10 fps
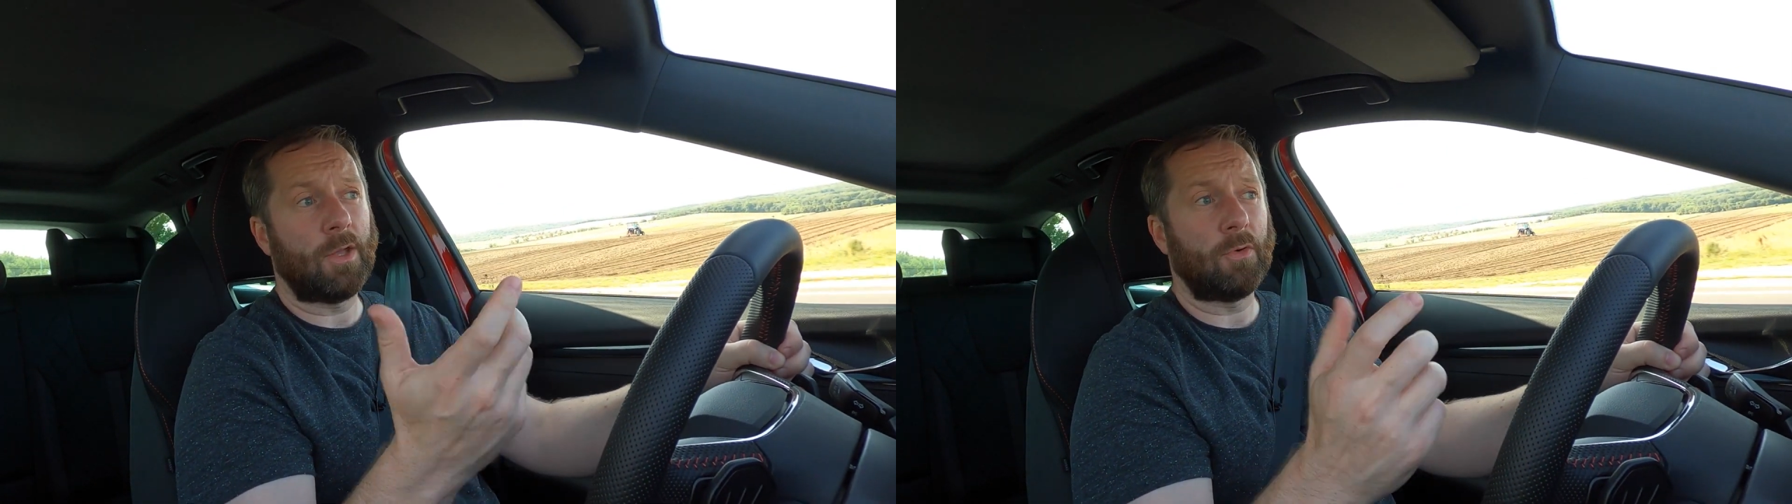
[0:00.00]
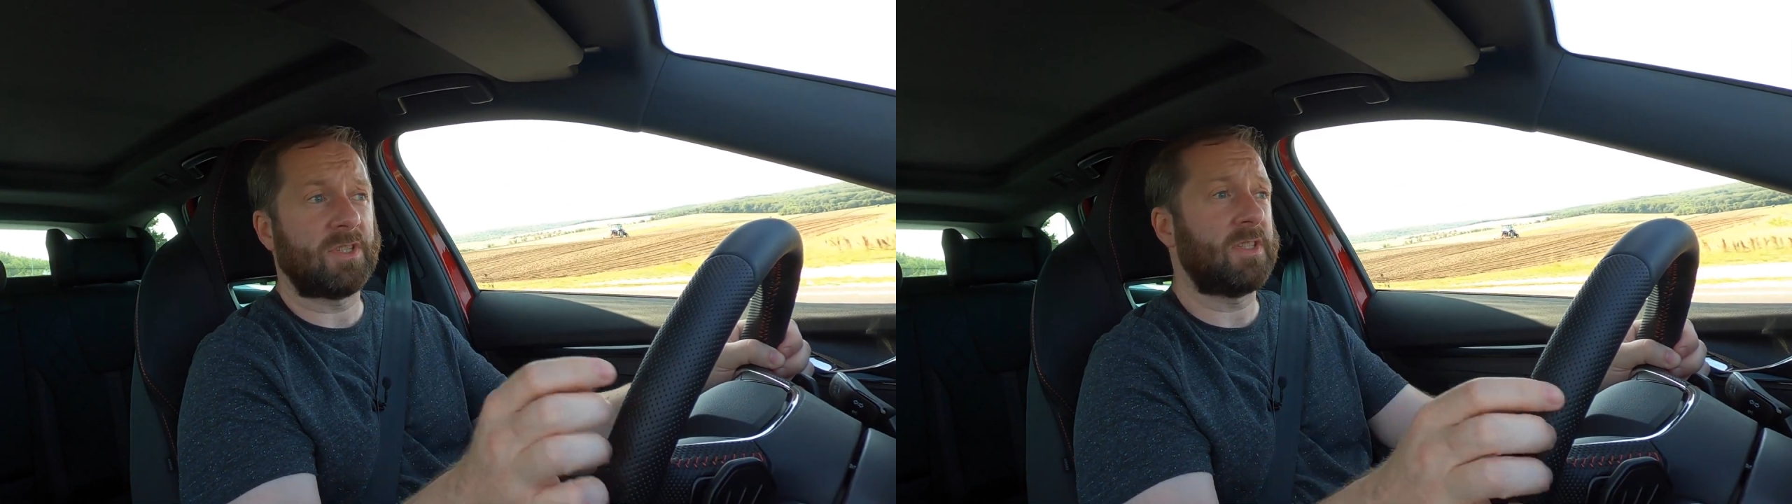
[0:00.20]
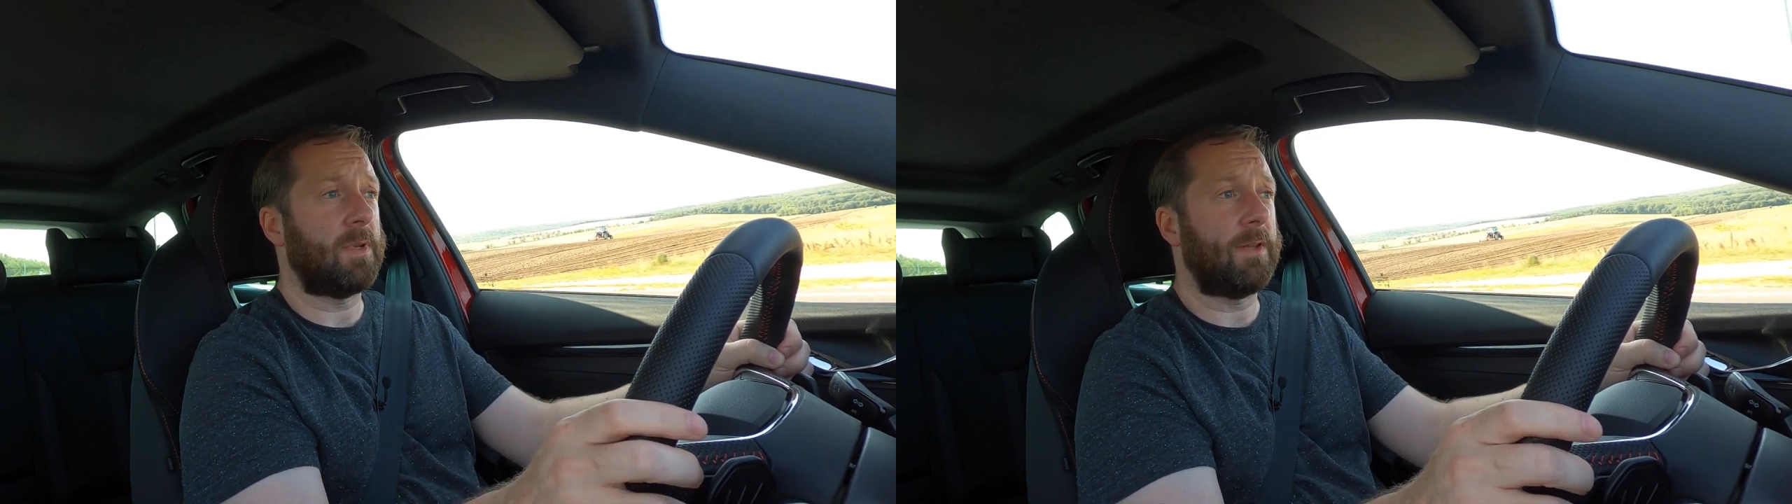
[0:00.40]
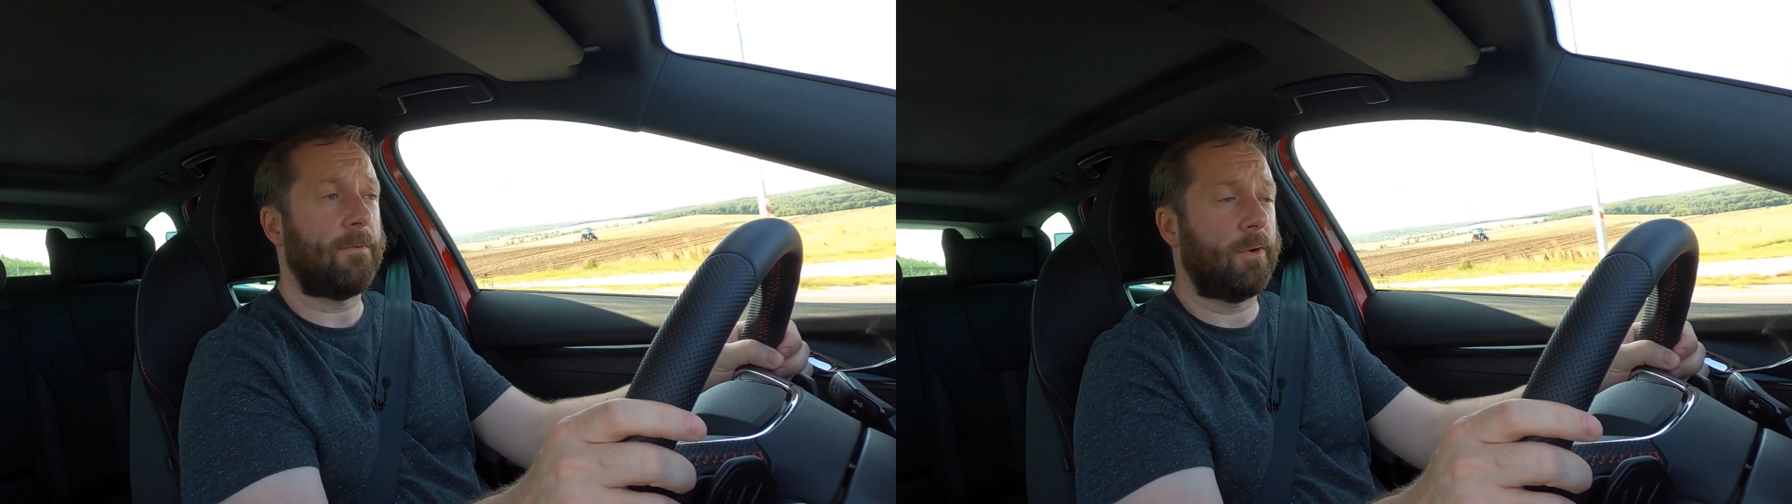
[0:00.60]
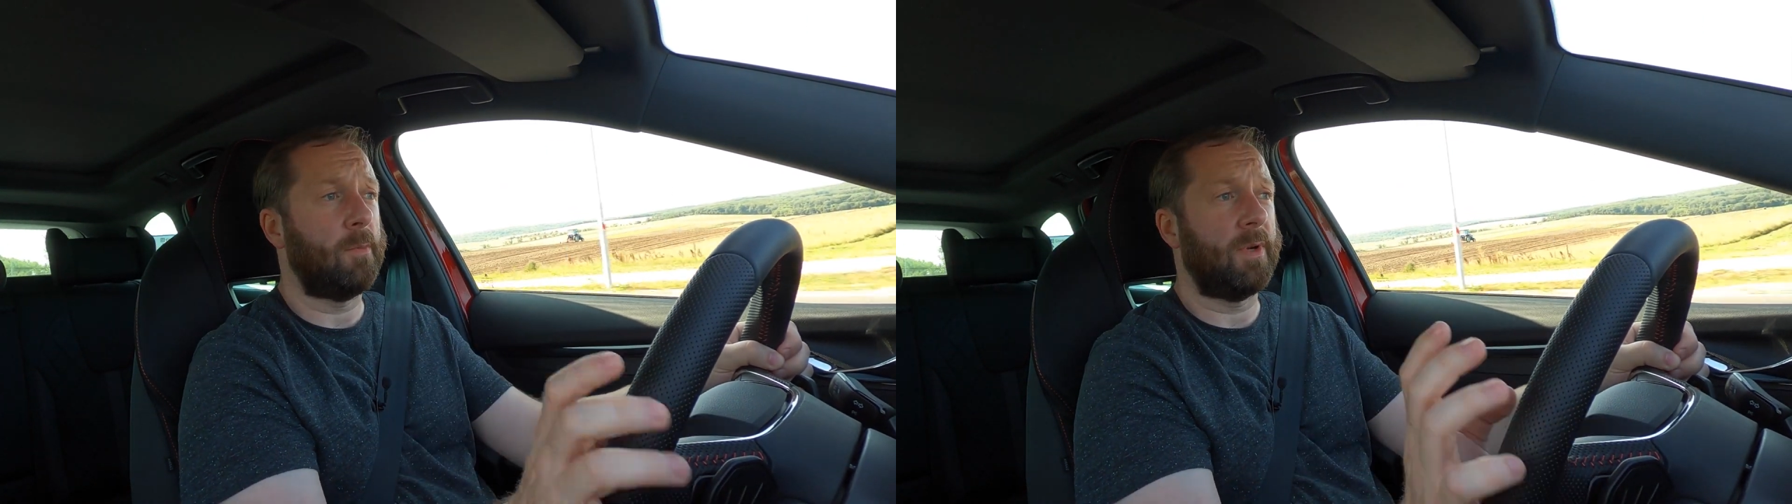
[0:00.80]
noticeably
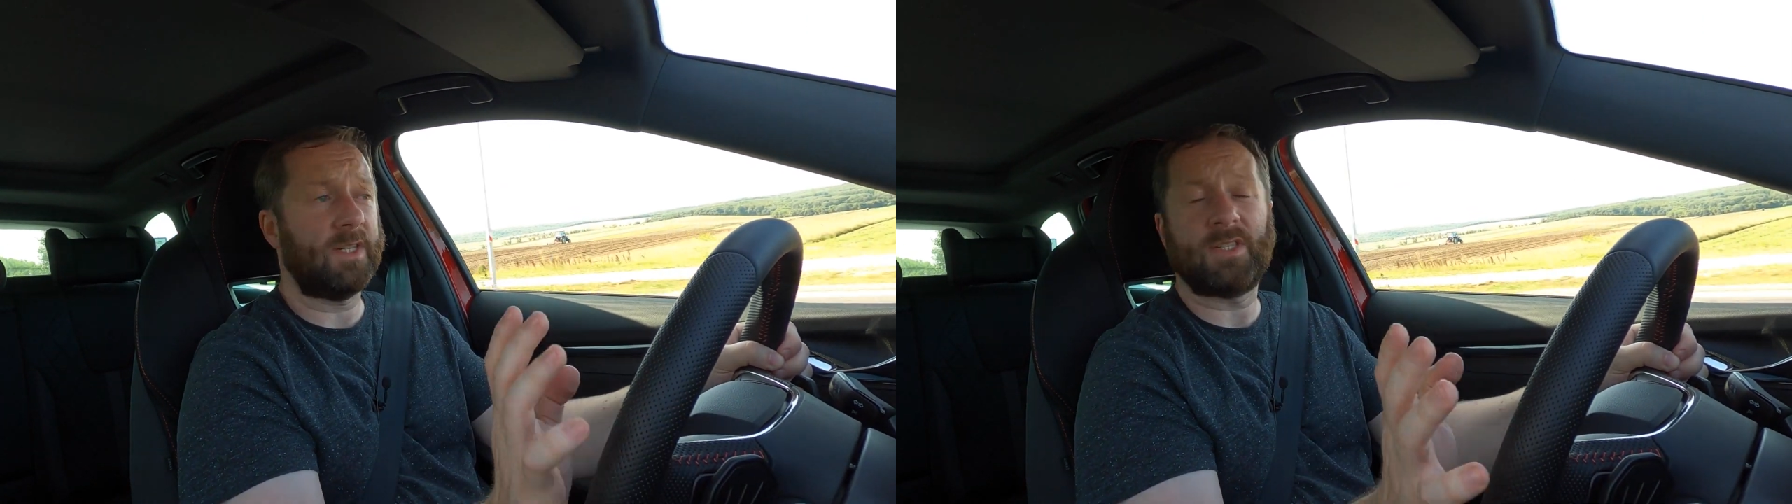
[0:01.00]
firmer.